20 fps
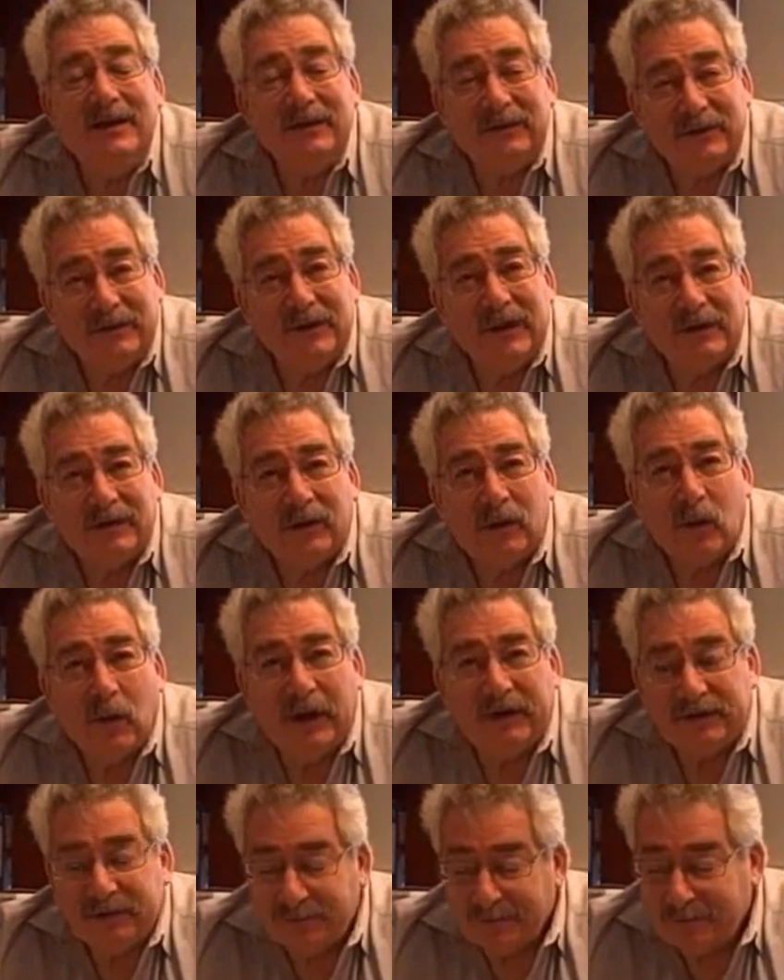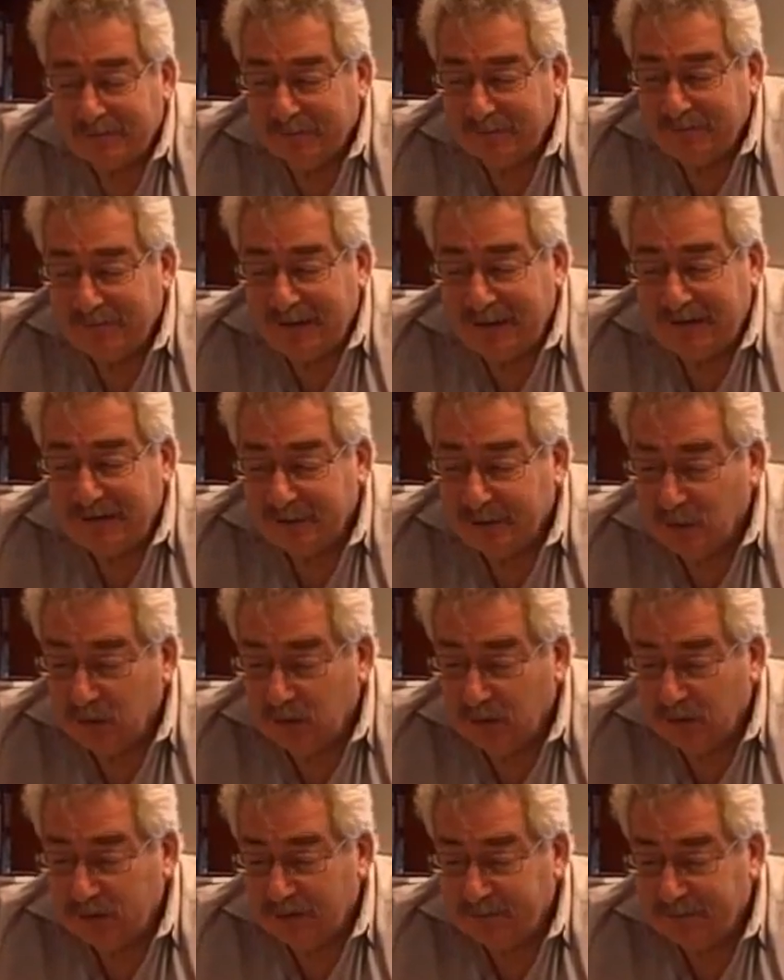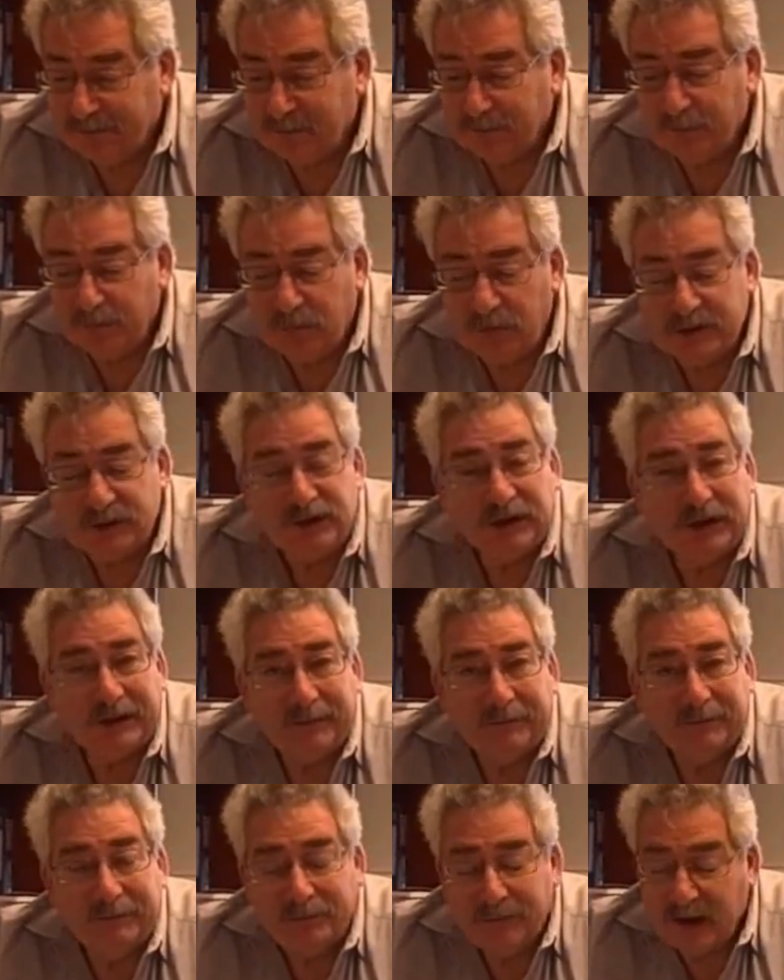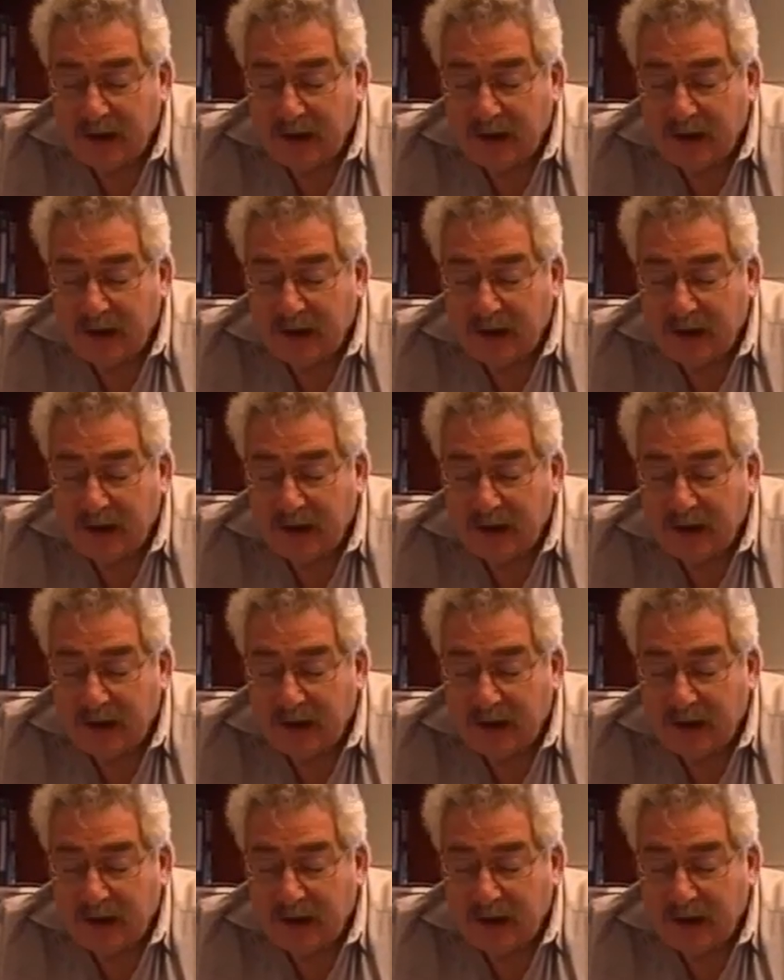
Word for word: Here's another question from Facebook from Bridget.